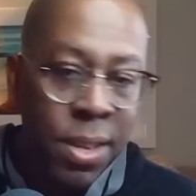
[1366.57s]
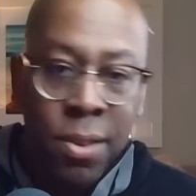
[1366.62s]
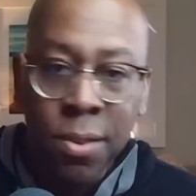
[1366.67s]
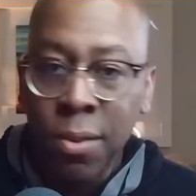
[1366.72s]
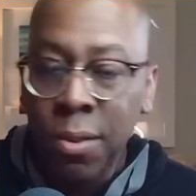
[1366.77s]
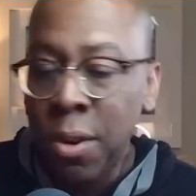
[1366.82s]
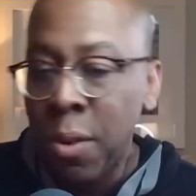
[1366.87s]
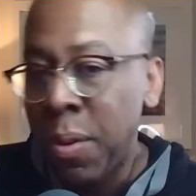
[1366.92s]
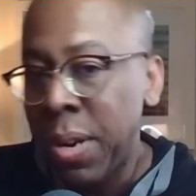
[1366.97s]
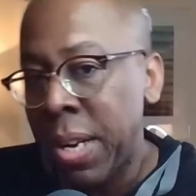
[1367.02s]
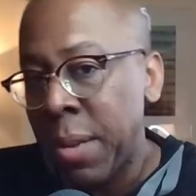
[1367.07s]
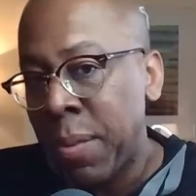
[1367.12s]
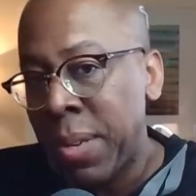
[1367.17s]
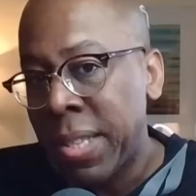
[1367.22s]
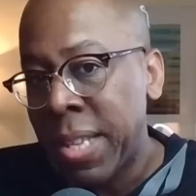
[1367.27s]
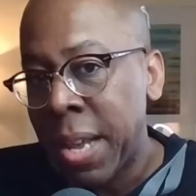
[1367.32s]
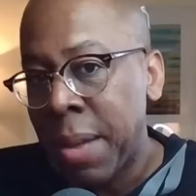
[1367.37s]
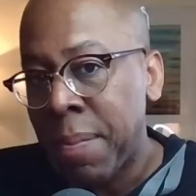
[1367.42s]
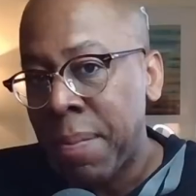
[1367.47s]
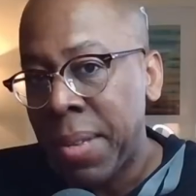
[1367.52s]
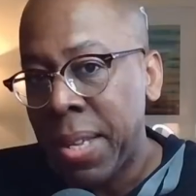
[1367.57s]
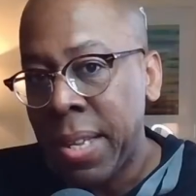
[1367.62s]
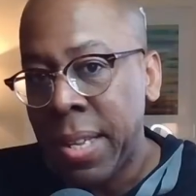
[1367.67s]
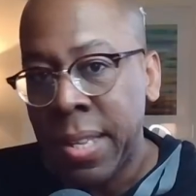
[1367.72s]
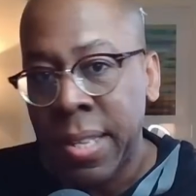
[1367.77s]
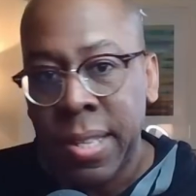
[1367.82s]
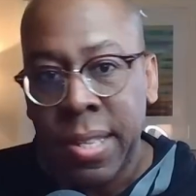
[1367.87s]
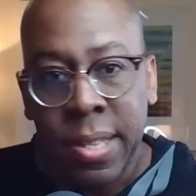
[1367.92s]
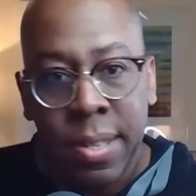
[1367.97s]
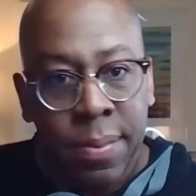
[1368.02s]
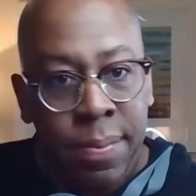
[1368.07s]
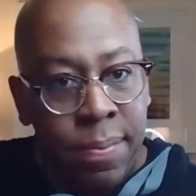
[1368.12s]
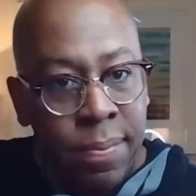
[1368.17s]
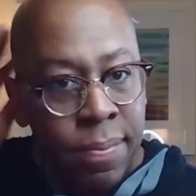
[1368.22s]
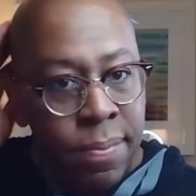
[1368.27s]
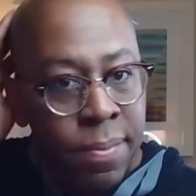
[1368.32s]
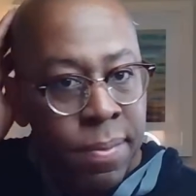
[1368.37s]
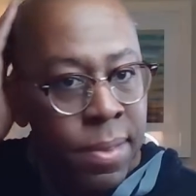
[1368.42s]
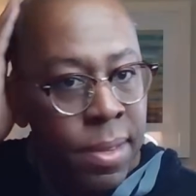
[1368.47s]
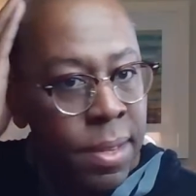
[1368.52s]
I don't know what that means.
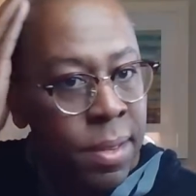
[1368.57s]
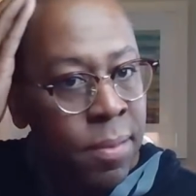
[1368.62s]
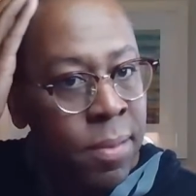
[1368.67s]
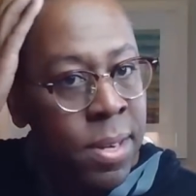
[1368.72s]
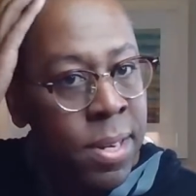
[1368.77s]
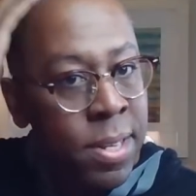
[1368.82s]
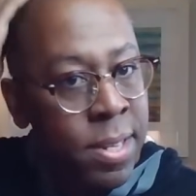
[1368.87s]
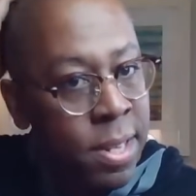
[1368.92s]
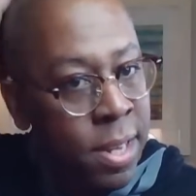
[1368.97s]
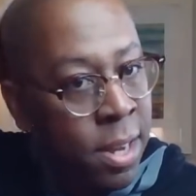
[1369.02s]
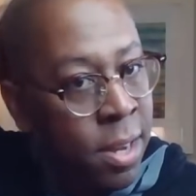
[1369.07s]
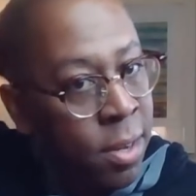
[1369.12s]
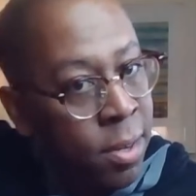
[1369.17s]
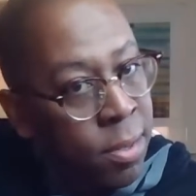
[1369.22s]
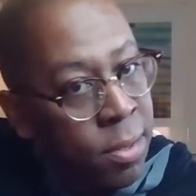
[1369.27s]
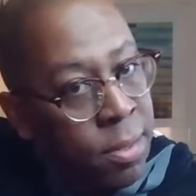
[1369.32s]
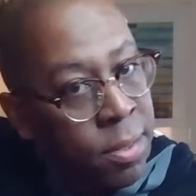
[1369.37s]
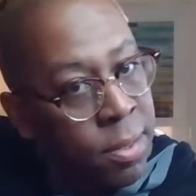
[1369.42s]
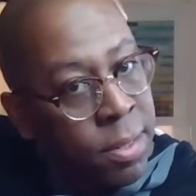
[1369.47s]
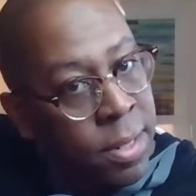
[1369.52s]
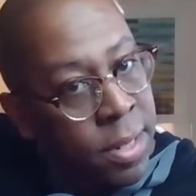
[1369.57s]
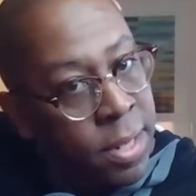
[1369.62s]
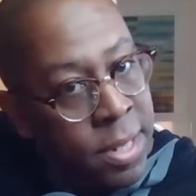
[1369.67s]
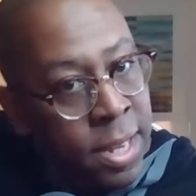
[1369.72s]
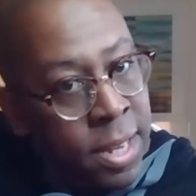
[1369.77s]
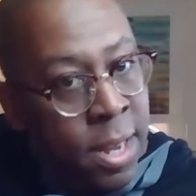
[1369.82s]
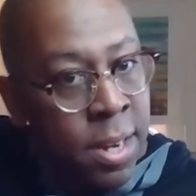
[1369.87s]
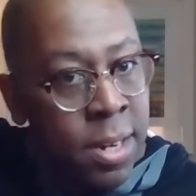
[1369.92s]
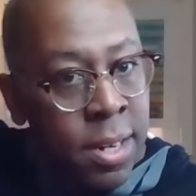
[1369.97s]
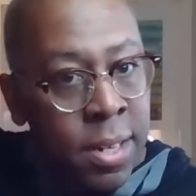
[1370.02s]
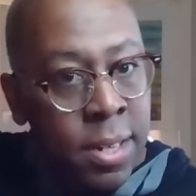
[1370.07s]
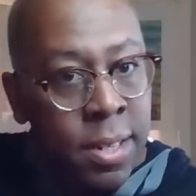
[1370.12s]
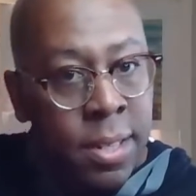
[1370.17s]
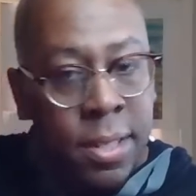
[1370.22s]
Is that?